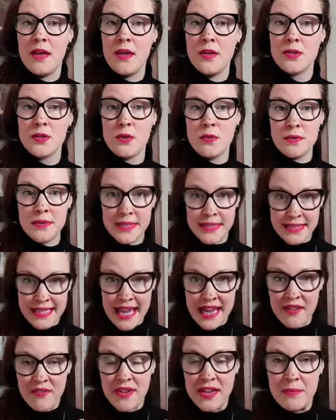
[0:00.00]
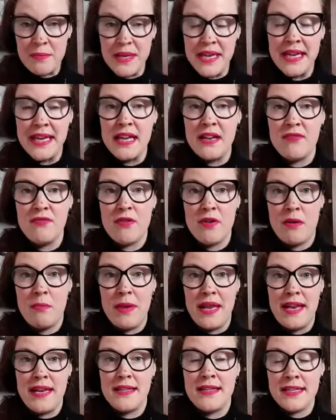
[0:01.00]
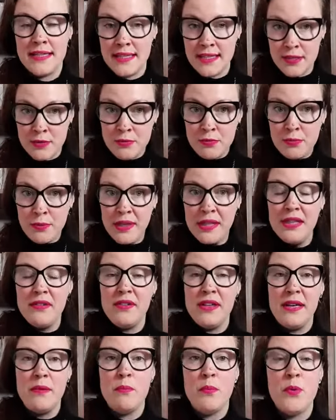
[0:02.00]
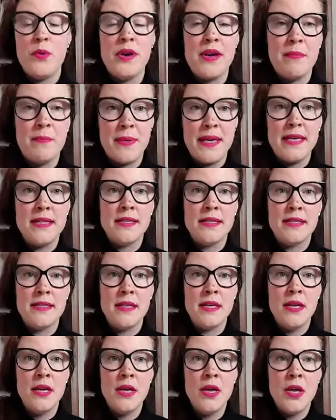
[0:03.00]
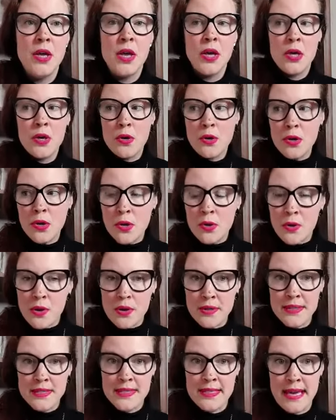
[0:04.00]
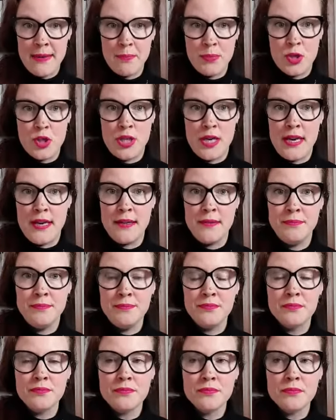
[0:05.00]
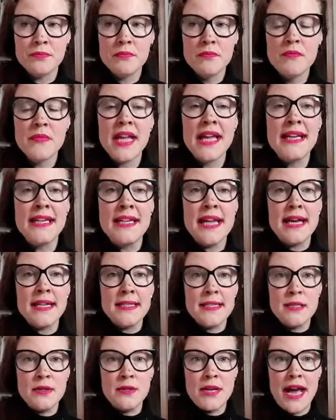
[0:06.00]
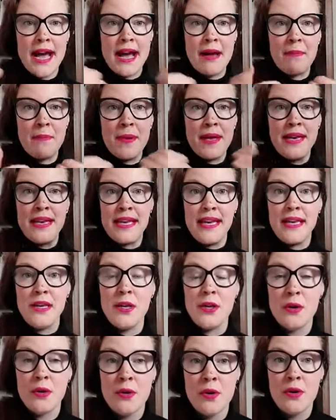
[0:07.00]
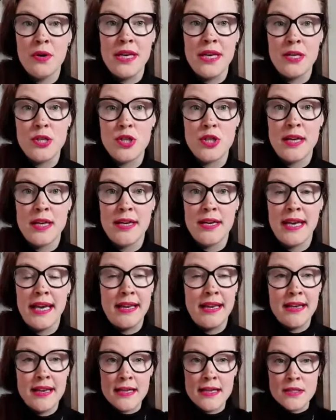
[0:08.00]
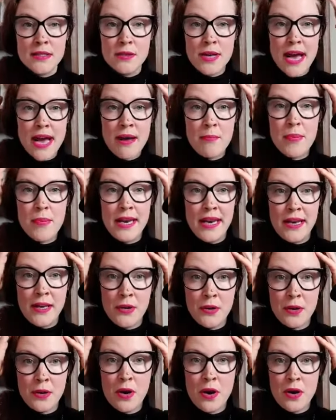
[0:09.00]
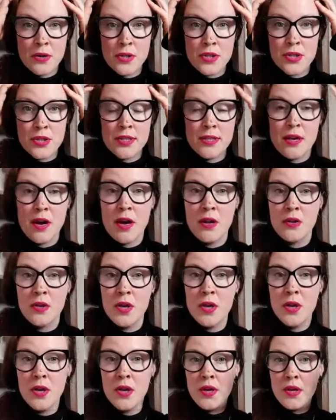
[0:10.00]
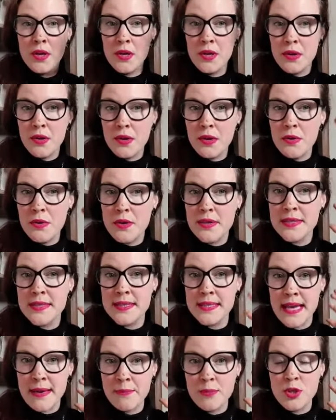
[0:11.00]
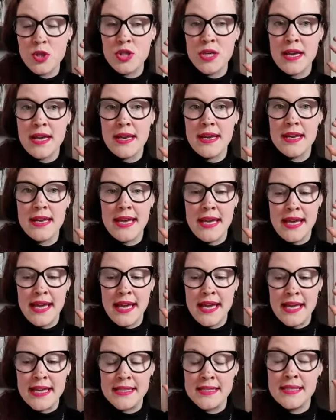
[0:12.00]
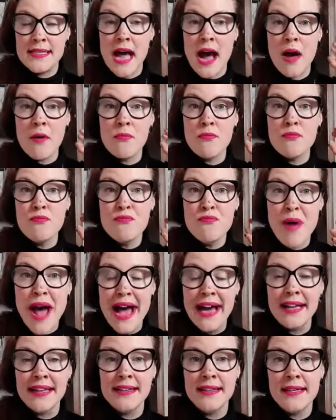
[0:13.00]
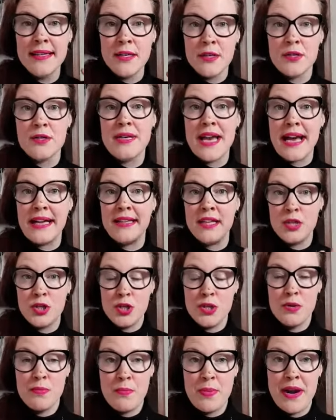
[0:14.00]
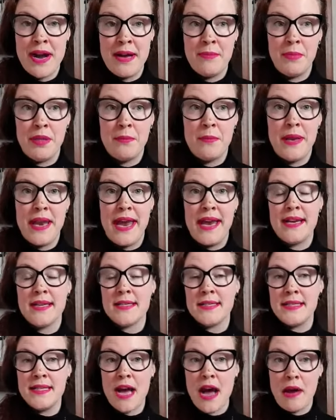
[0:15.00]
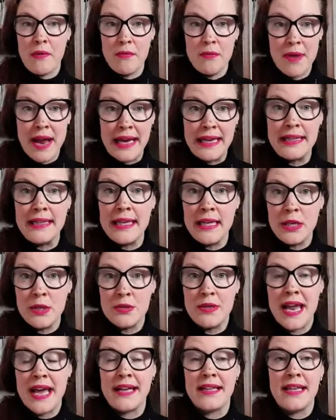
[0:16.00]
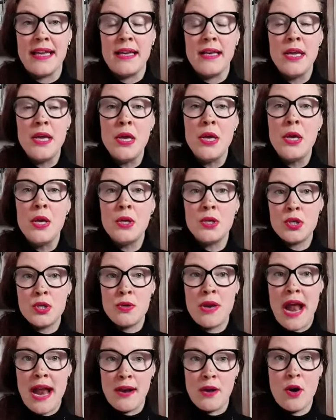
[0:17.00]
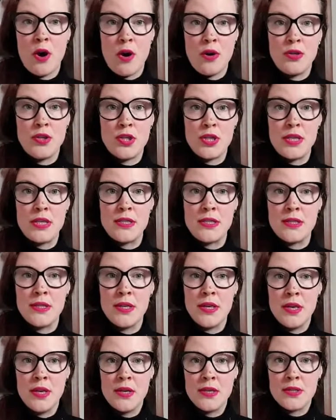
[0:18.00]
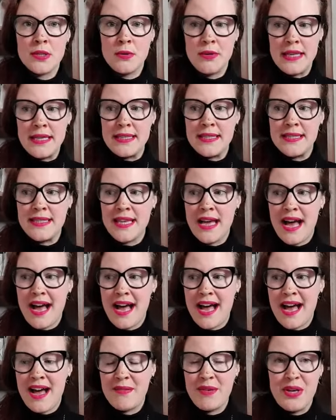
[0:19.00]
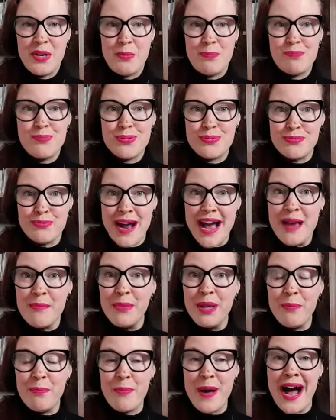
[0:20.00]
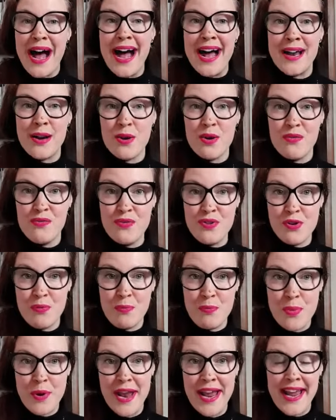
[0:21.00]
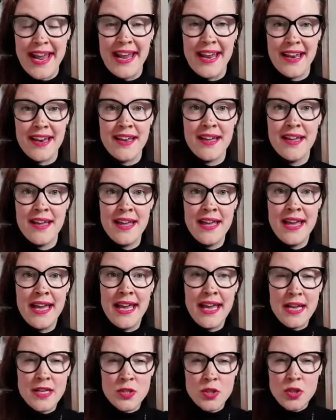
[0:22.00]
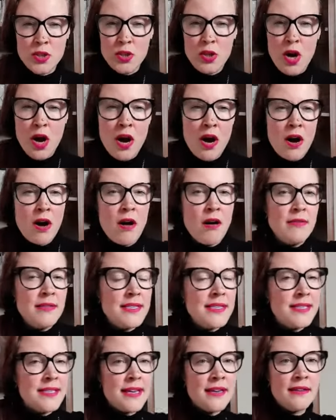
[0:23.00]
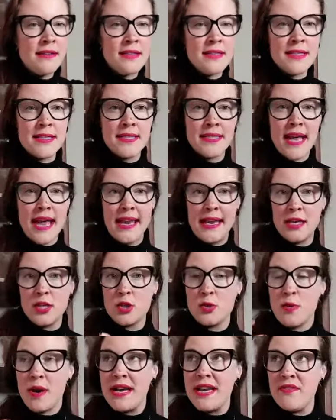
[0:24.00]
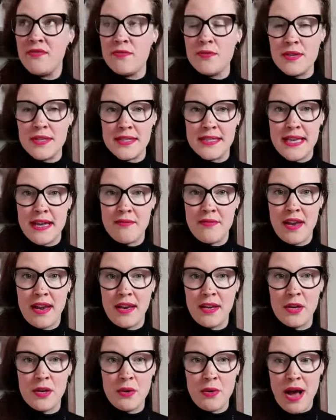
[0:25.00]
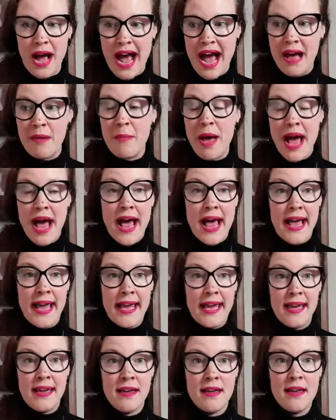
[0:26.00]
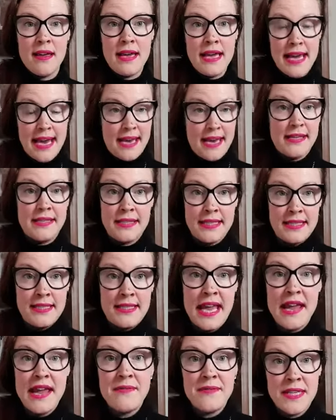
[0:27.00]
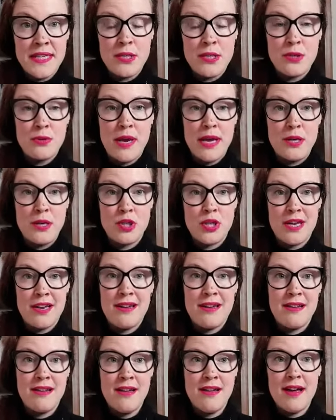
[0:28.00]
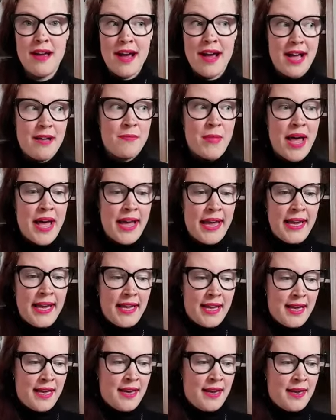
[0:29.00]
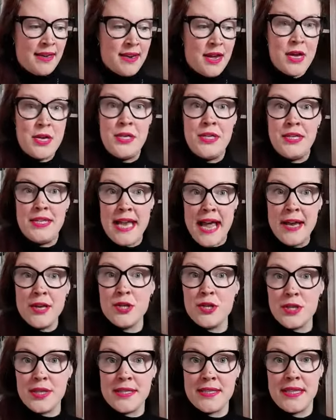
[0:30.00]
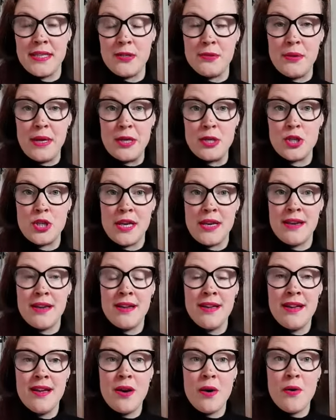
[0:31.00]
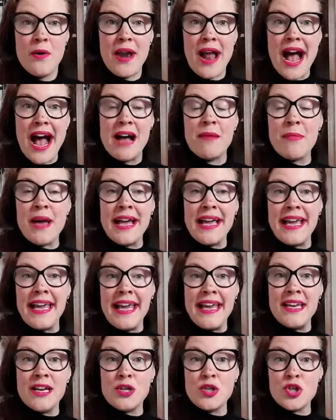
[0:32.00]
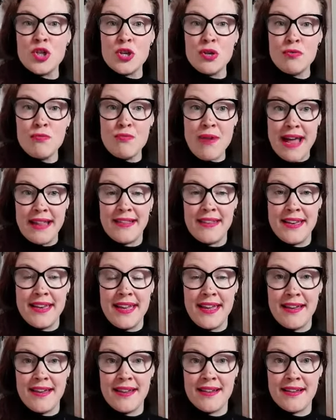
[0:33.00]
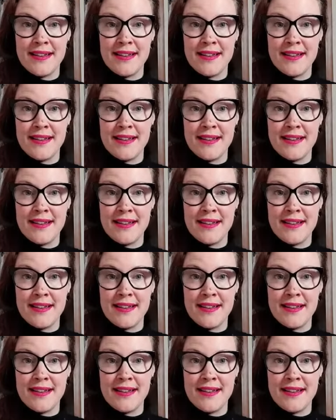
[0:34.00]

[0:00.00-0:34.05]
So stay with me here for a minute. This is really, really important piece. Your neuroception does not happen in your cognition. It does not happen in your conscious thought. Your neuroception is directly connected to your primal brain, is directly connected to your unconscious. So this, uh, you know, primal part of your brain is constantly scanning 24/7. You know, am I in a safe situation? Am I in a dangerous situation? Or am I in a threatening